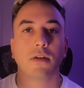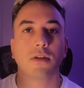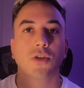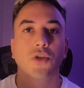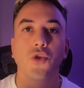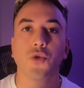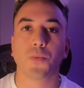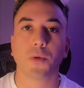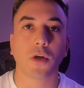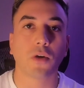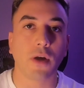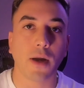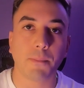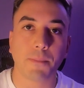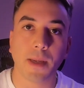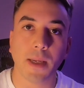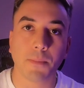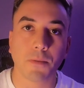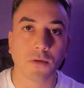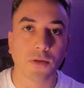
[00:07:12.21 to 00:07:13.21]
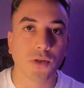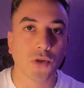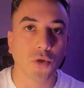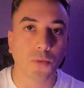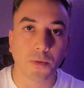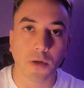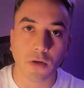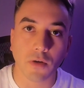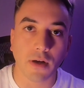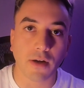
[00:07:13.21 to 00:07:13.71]
super great people,
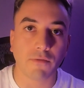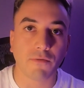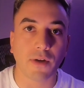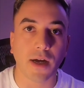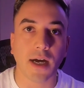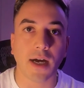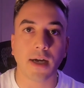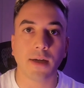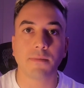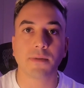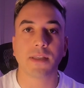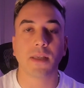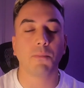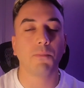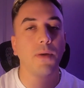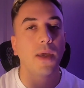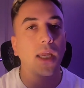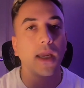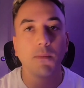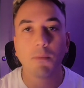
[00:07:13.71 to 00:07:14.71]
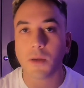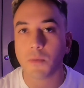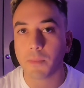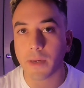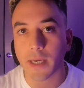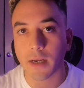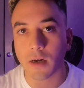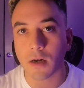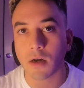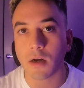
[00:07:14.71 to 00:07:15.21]
super great vibes. They pay me
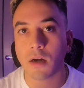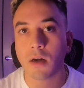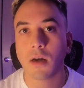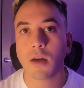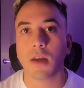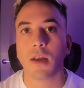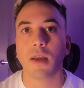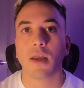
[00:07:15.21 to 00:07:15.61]
better.